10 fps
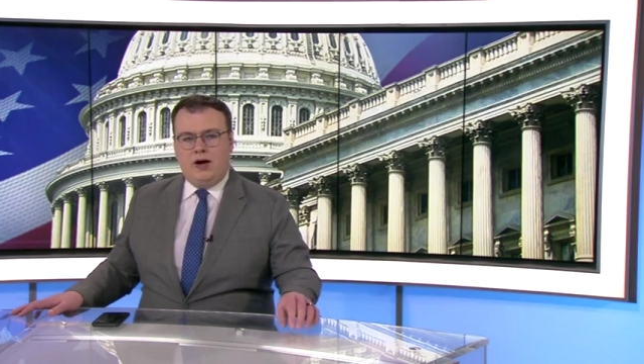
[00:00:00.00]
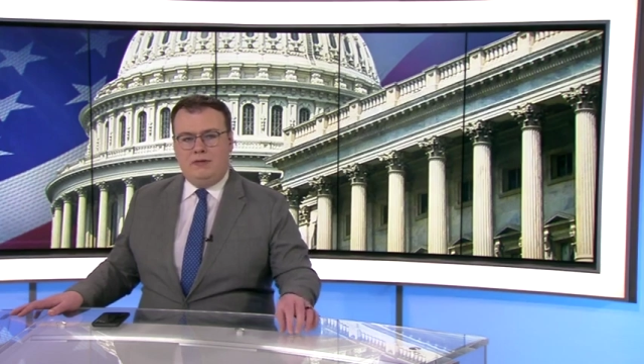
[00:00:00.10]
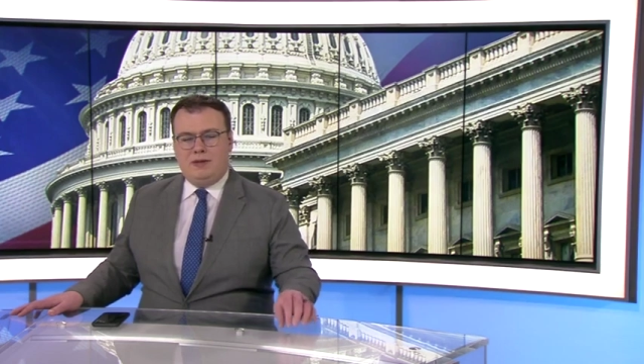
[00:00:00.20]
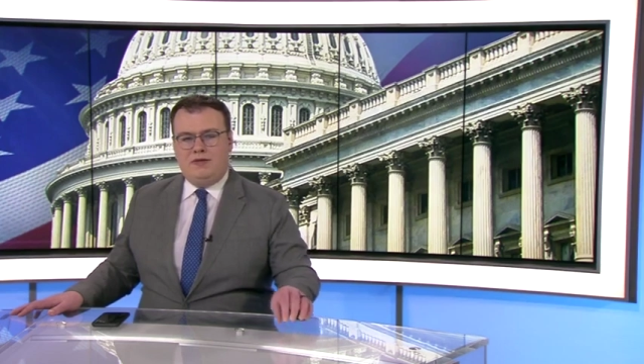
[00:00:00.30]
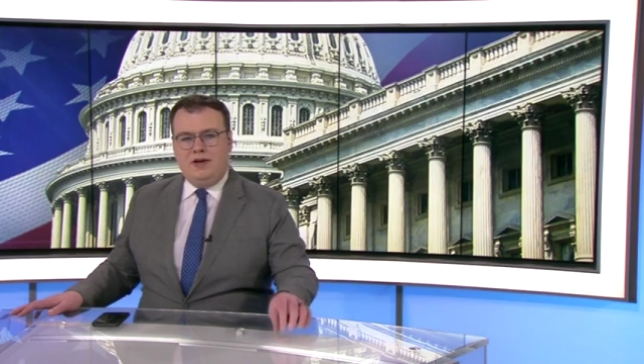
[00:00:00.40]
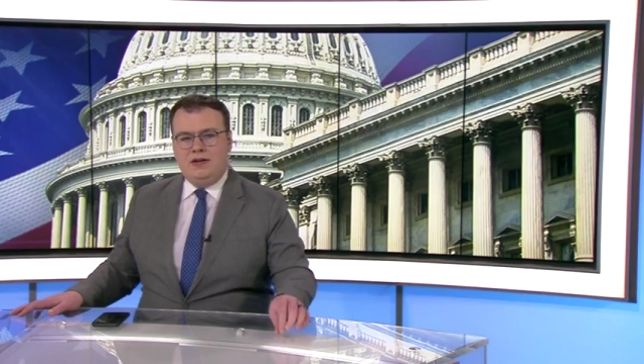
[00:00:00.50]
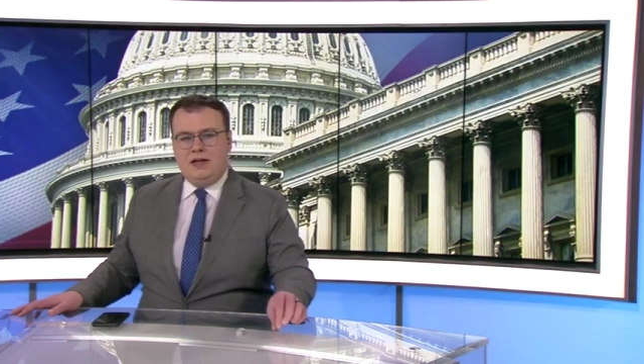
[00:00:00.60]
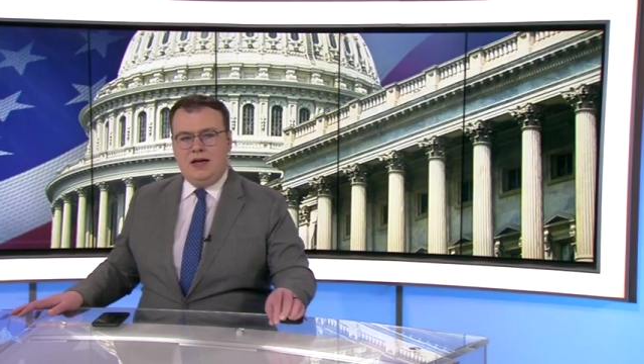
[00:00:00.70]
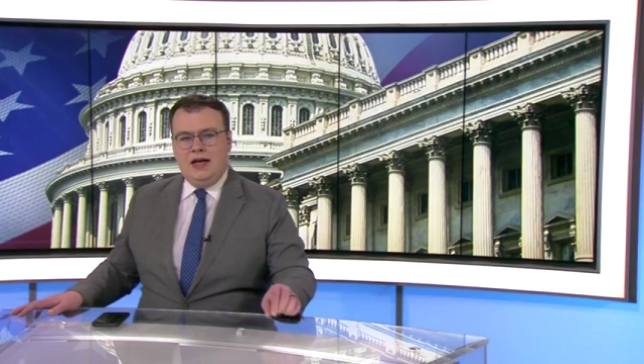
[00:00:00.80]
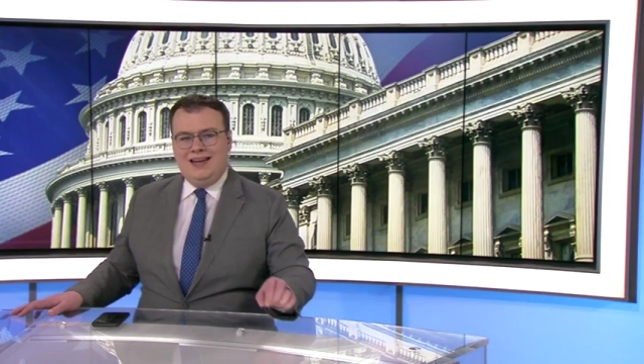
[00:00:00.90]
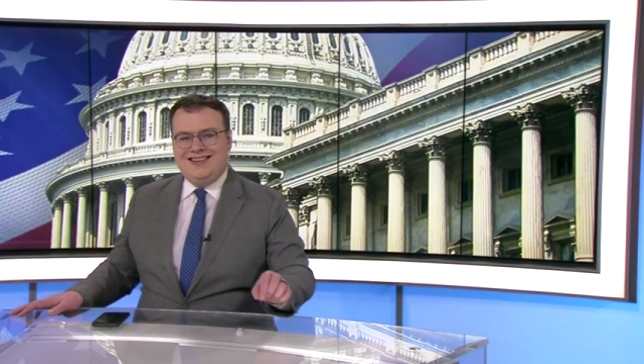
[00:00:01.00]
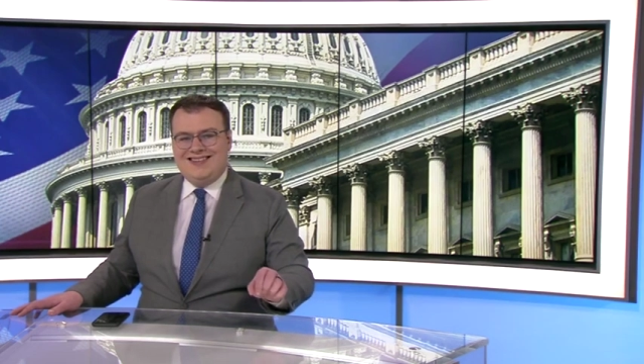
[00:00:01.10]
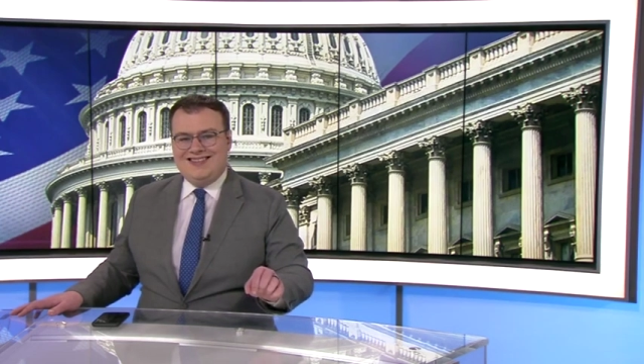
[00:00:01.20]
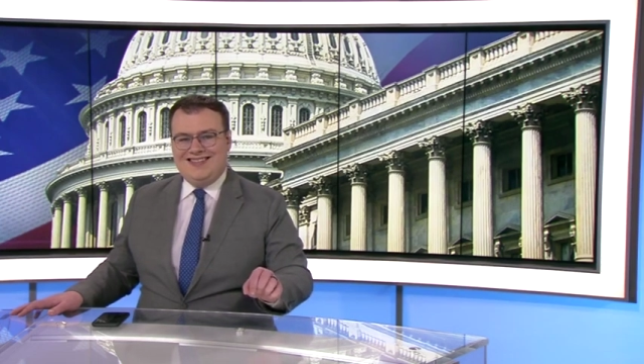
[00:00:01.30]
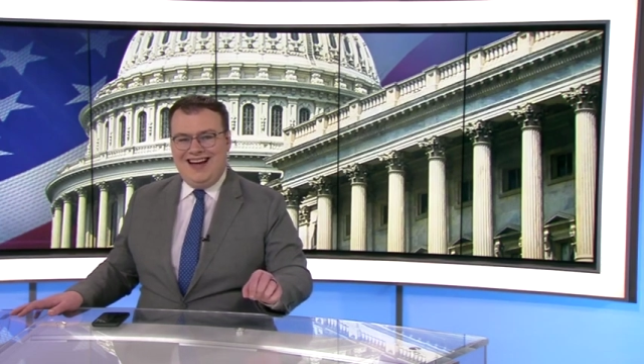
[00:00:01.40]
to government funding
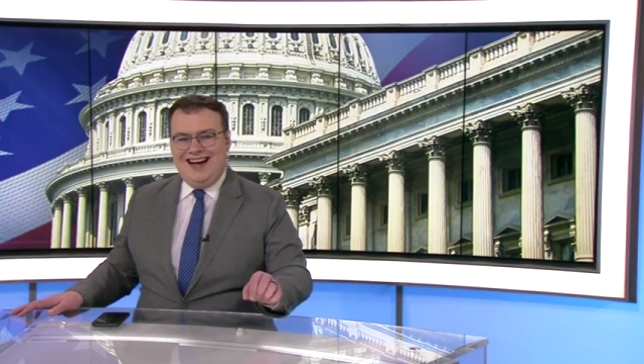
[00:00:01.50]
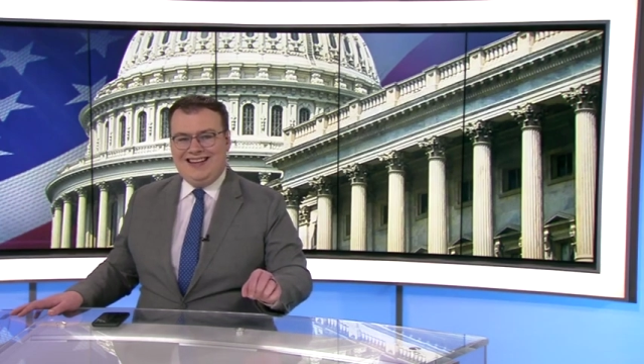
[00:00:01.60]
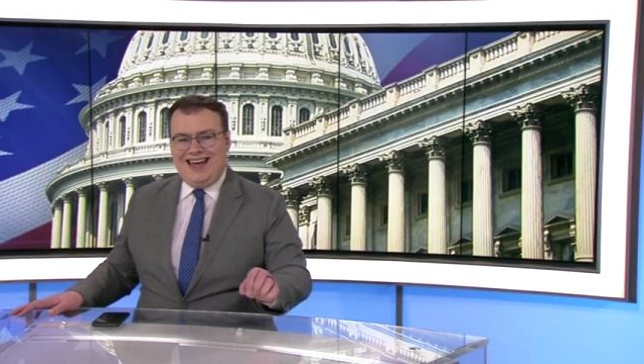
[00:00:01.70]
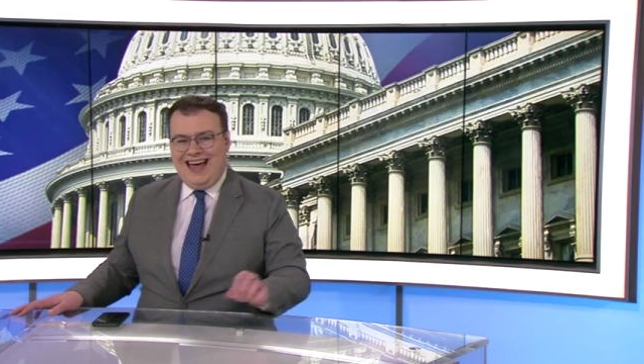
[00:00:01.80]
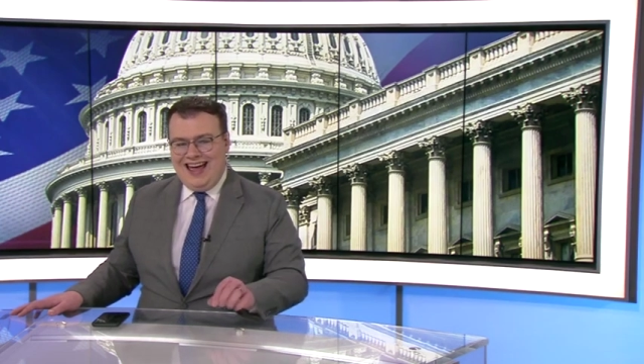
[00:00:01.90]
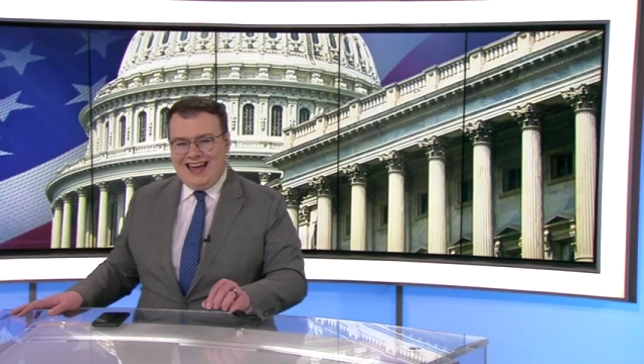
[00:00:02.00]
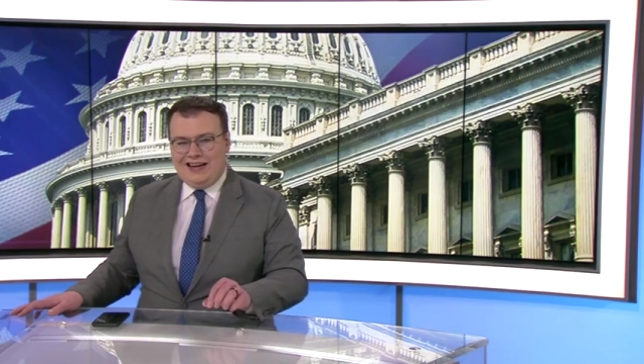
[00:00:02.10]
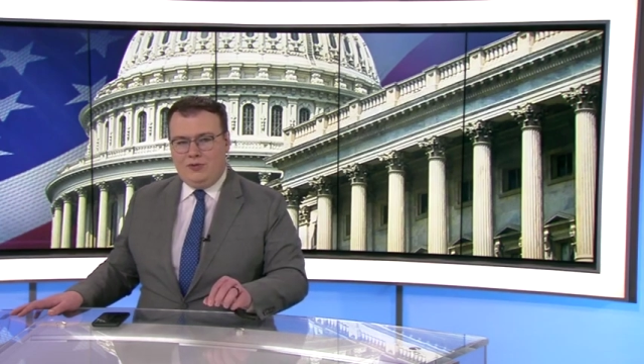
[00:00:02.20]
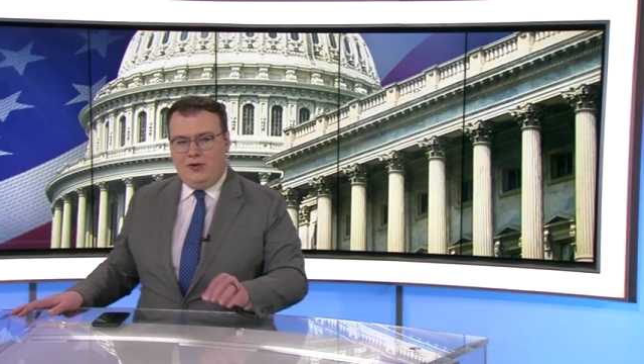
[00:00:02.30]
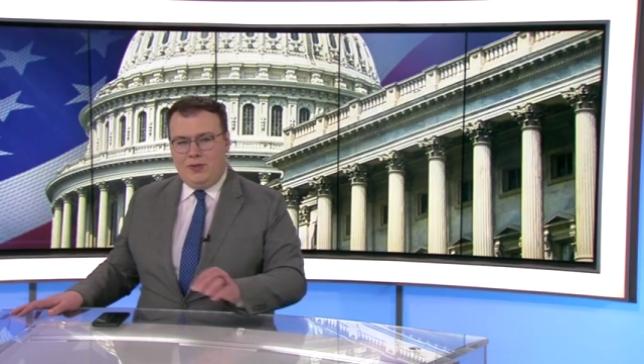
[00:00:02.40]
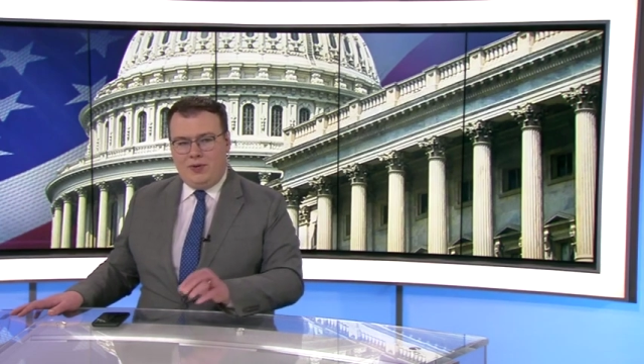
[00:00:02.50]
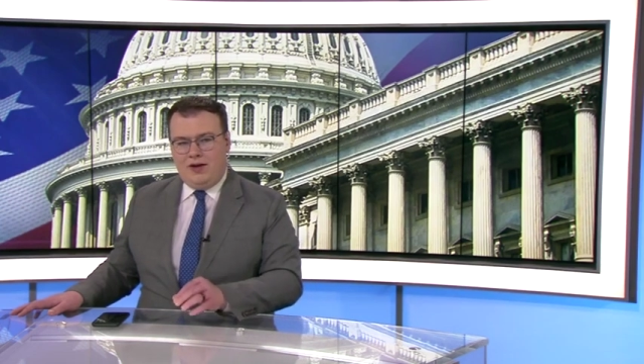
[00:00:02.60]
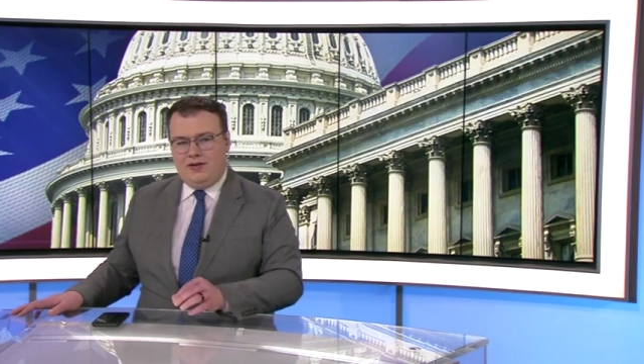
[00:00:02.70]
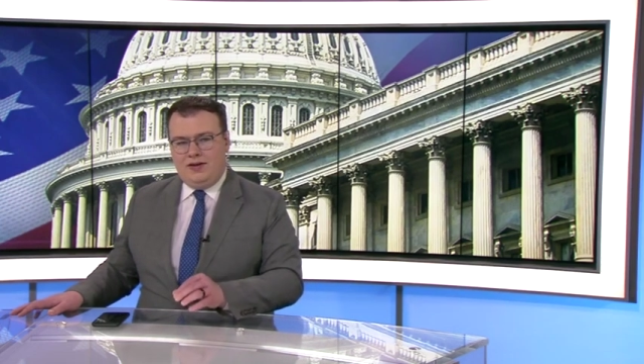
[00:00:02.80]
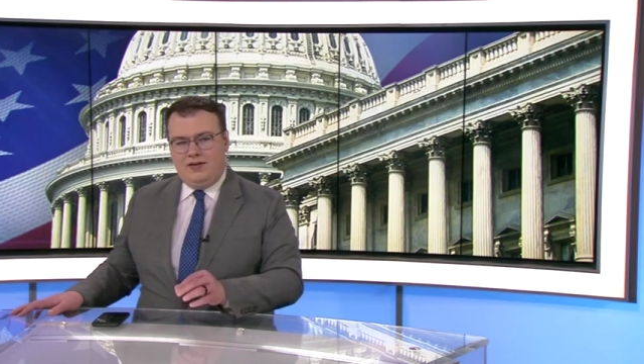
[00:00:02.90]
does not end with the
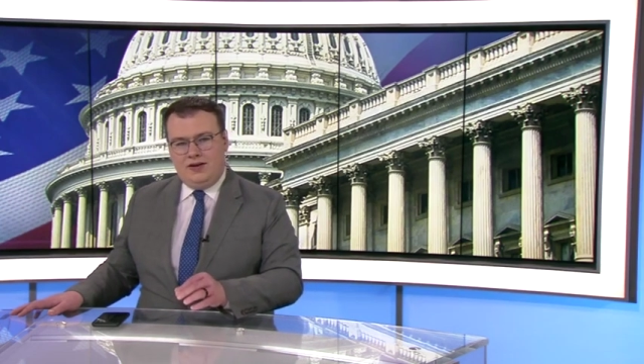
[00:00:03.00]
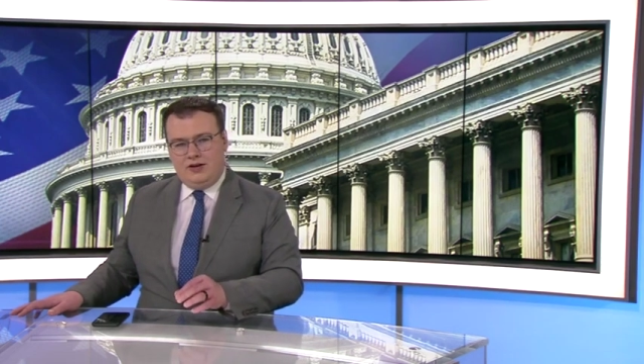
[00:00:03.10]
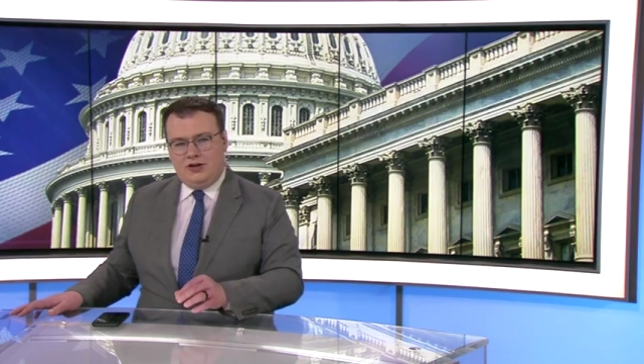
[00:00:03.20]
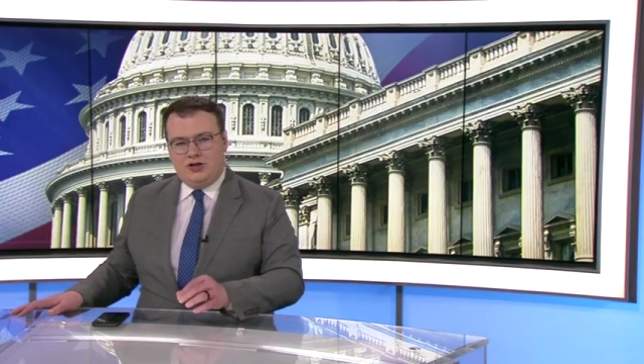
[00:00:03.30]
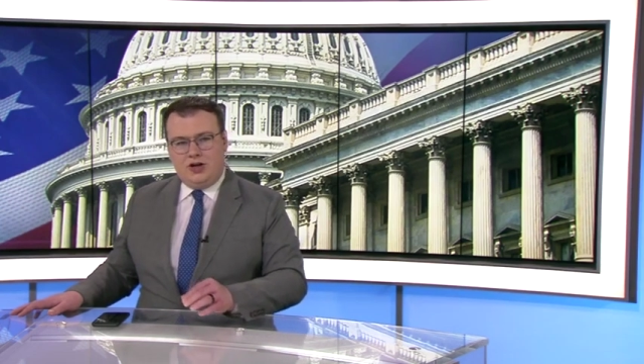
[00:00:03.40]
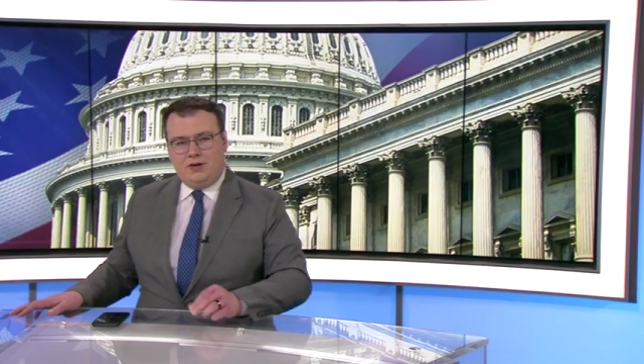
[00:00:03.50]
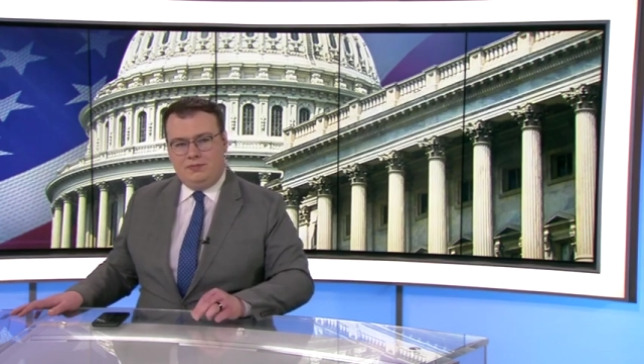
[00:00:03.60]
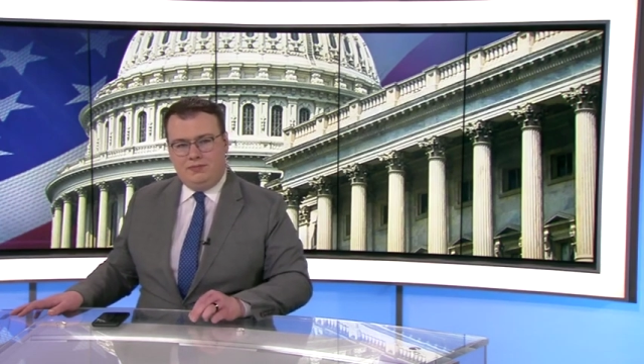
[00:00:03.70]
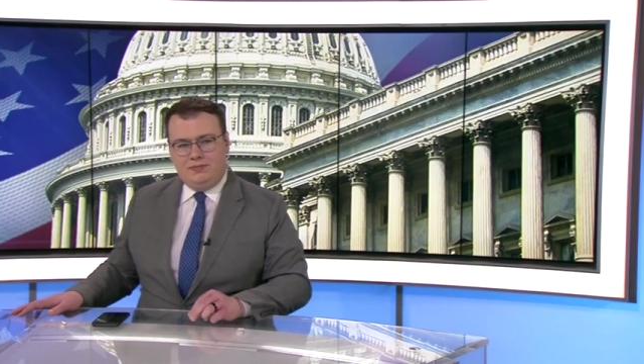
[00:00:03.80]
president's signature.